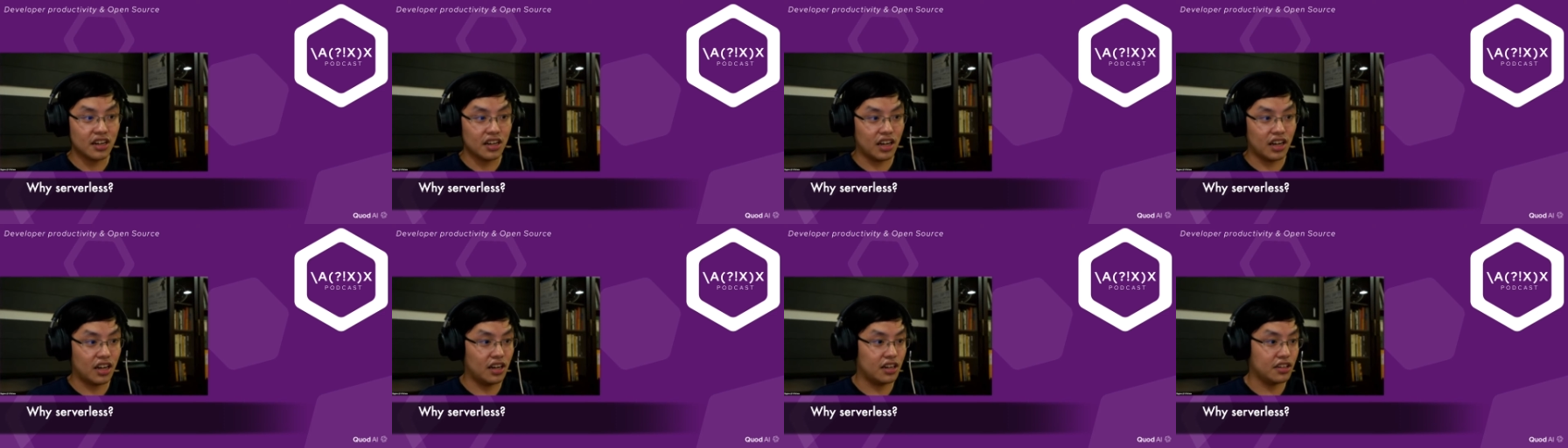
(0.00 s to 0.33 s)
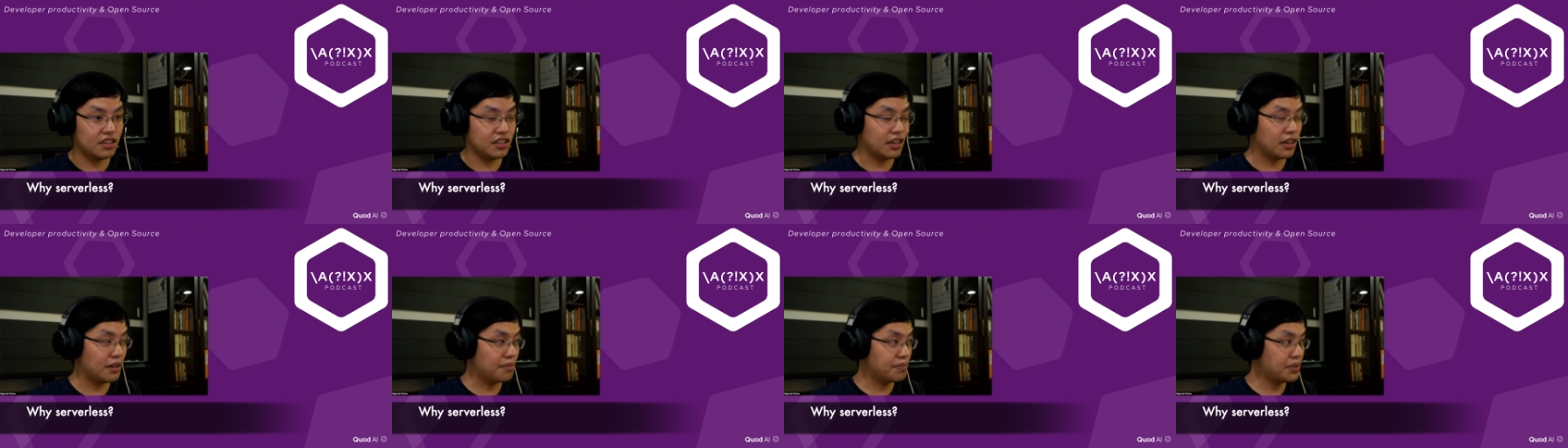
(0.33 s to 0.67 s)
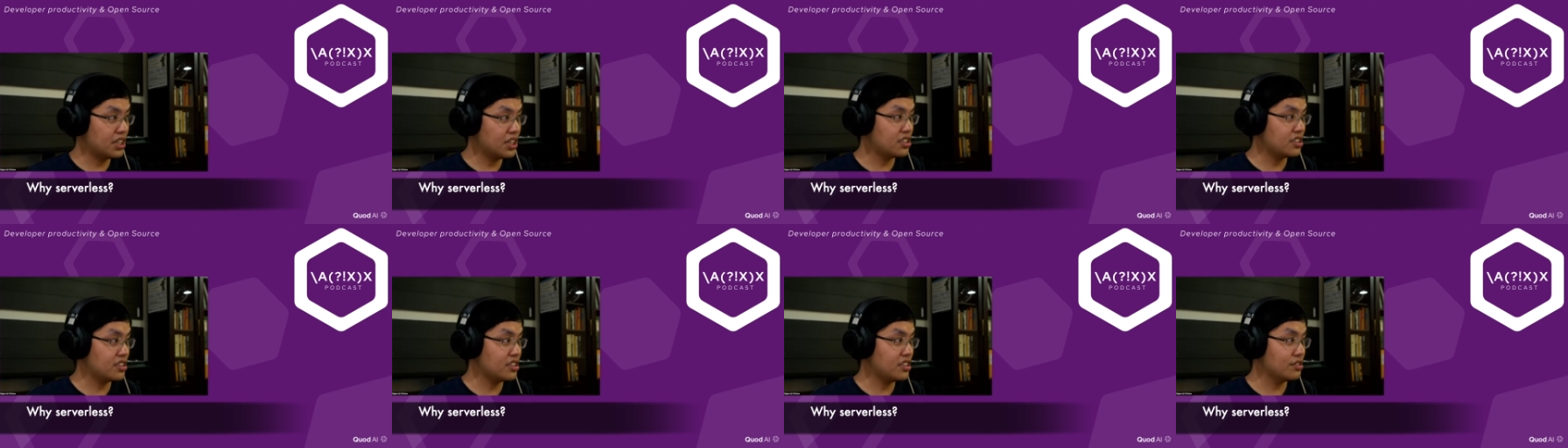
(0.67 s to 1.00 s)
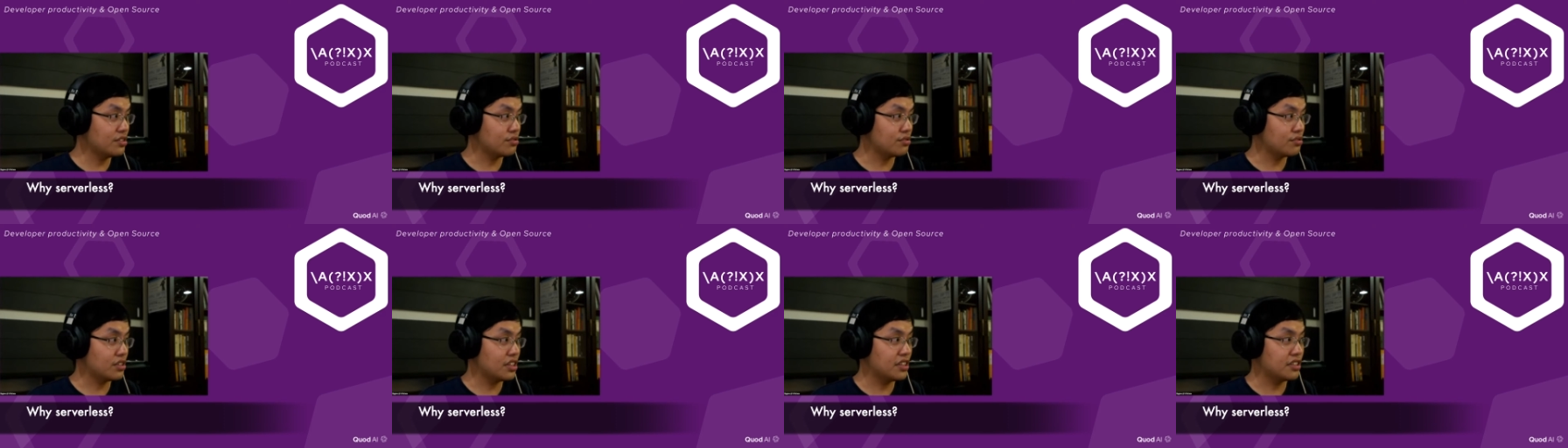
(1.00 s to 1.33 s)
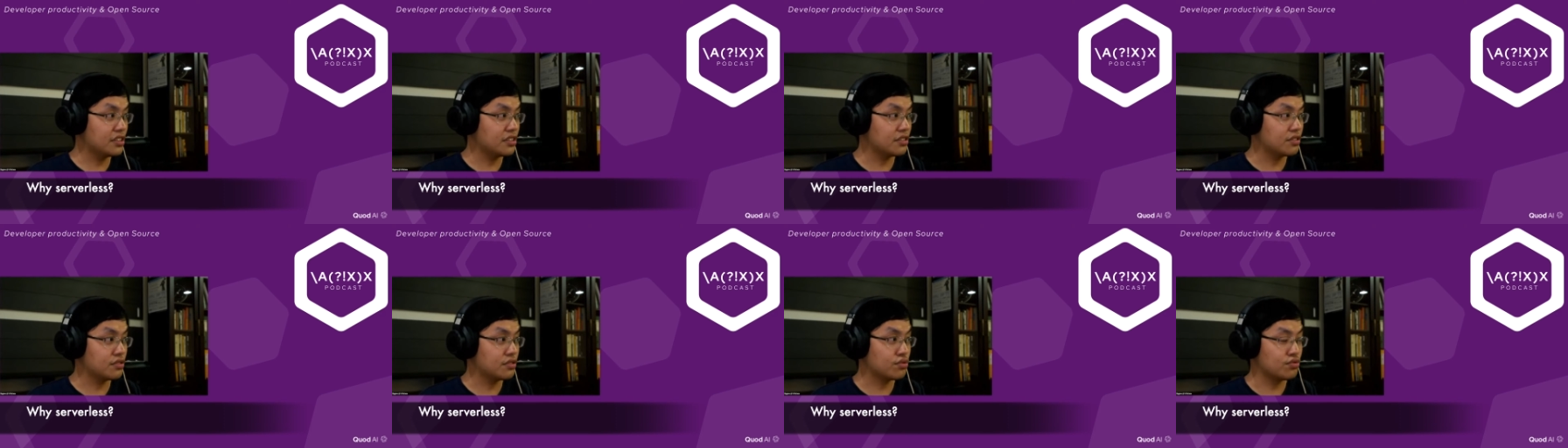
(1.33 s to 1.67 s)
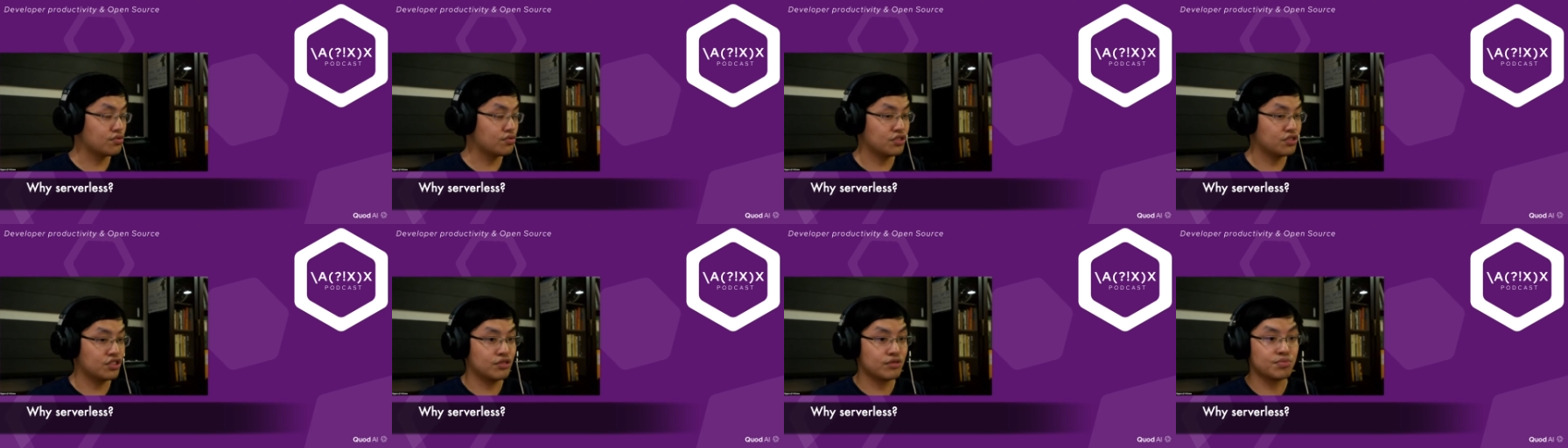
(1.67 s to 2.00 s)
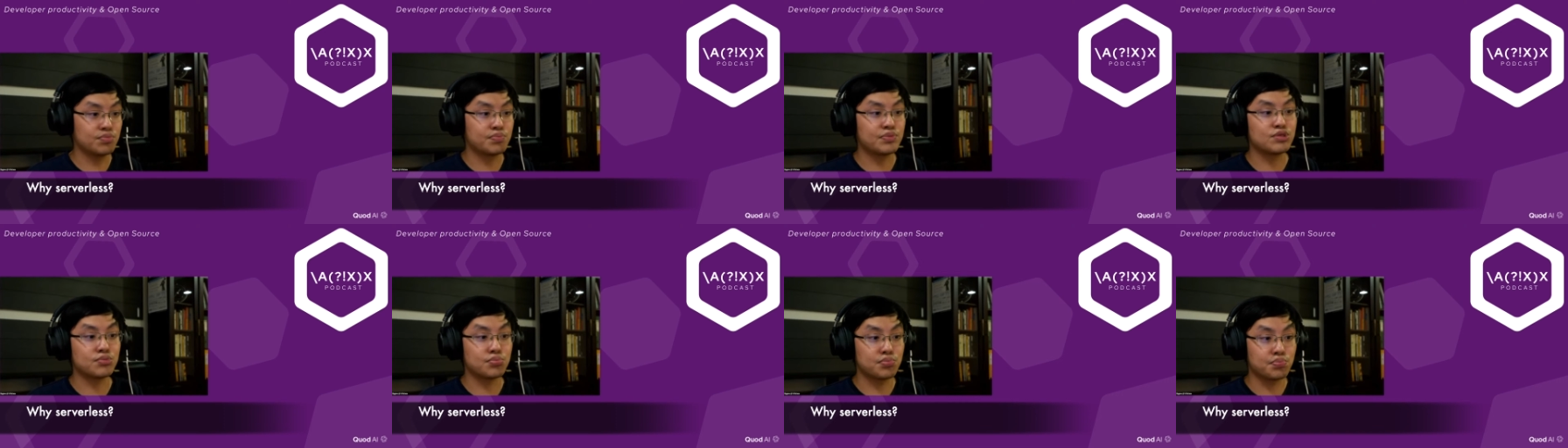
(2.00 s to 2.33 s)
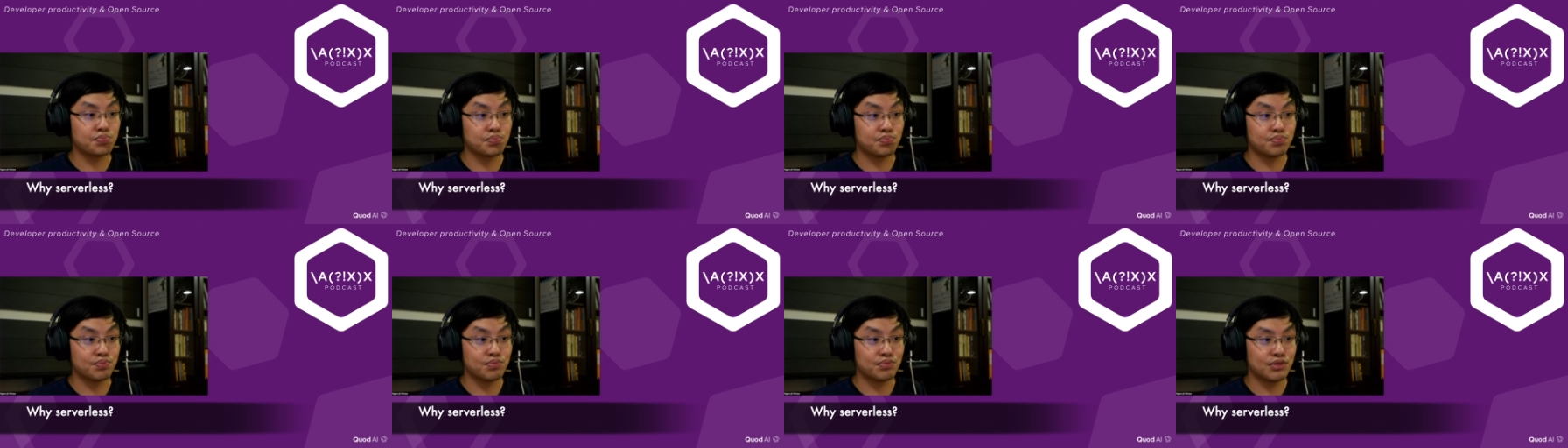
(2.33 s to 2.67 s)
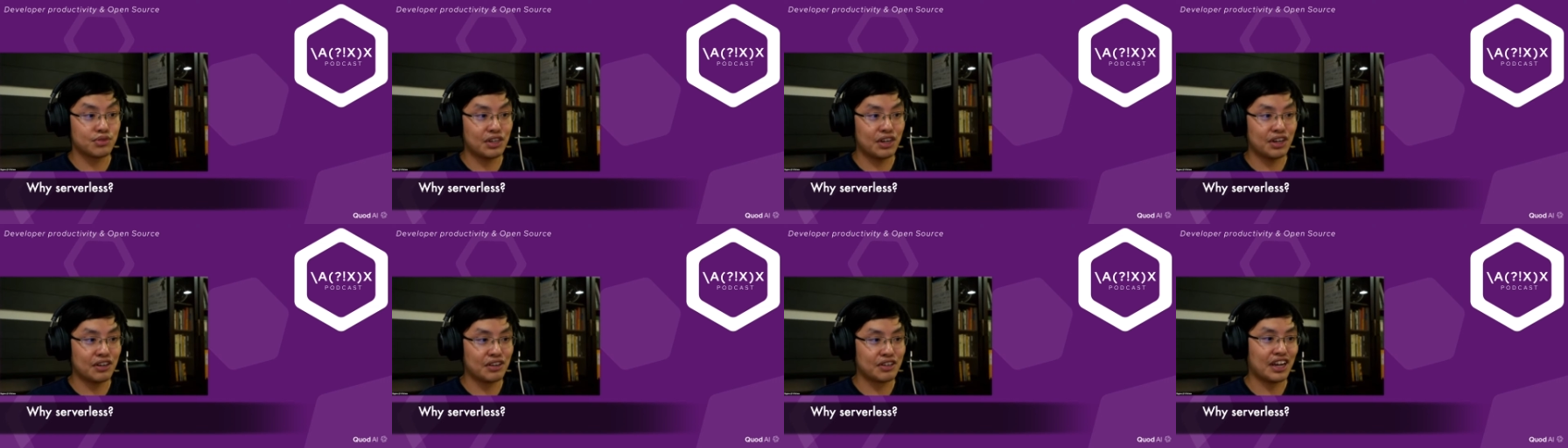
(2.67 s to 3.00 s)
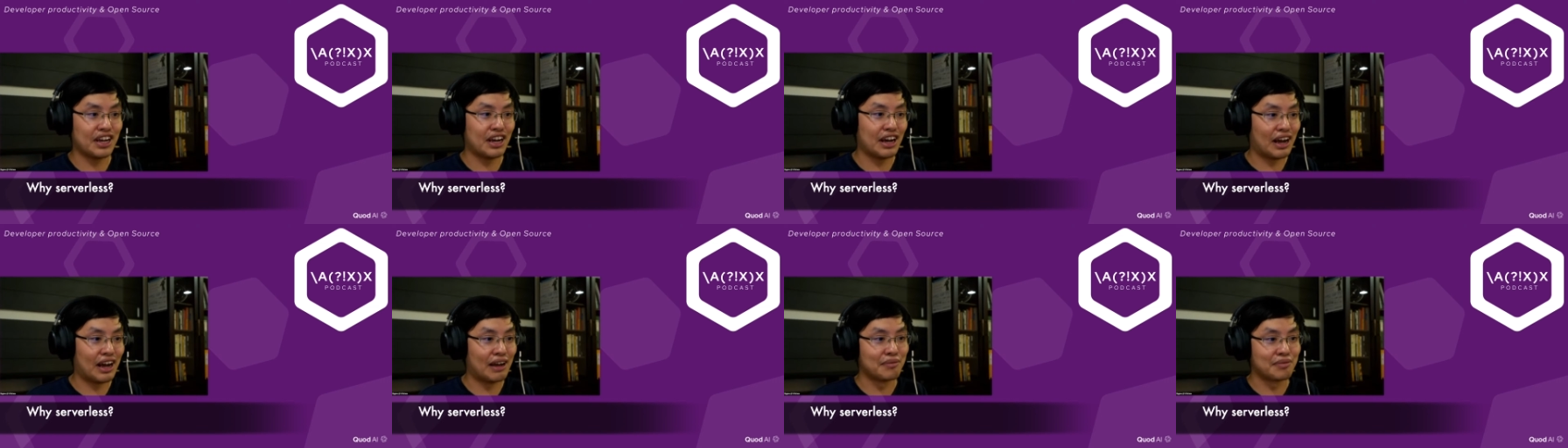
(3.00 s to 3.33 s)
you're a PhD student who's okay,